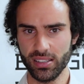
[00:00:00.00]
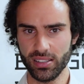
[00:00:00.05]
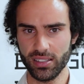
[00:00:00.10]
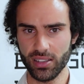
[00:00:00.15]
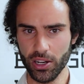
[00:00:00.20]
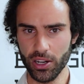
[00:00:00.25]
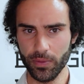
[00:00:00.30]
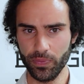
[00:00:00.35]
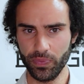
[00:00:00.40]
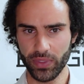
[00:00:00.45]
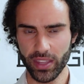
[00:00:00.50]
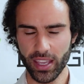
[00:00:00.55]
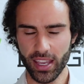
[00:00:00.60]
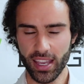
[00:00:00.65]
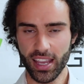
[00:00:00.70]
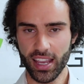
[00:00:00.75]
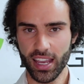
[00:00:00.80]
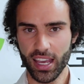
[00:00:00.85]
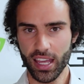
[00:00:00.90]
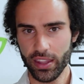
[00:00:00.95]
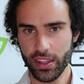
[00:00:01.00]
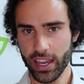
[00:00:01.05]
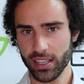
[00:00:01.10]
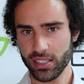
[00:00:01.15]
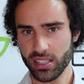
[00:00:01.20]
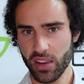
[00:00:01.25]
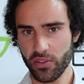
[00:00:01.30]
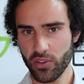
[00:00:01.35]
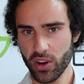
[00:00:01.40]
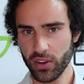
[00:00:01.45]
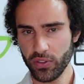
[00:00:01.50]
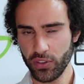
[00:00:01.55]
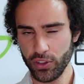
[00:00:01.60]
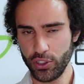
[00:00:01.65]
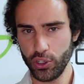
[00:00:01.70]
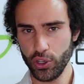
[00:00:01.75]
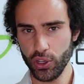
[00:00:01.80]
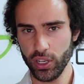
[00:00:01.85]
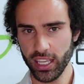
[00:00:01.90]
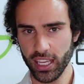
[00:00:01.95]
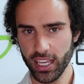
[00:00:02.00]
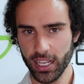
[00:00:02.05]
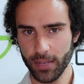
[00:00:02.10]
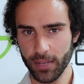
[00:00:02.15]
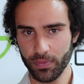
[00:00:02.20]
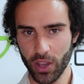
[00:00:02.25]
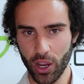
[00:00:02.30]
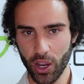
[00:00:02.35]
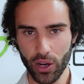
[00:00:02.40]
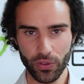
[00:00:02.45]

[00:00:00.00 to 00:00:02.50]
So thanks everyone for tuning in.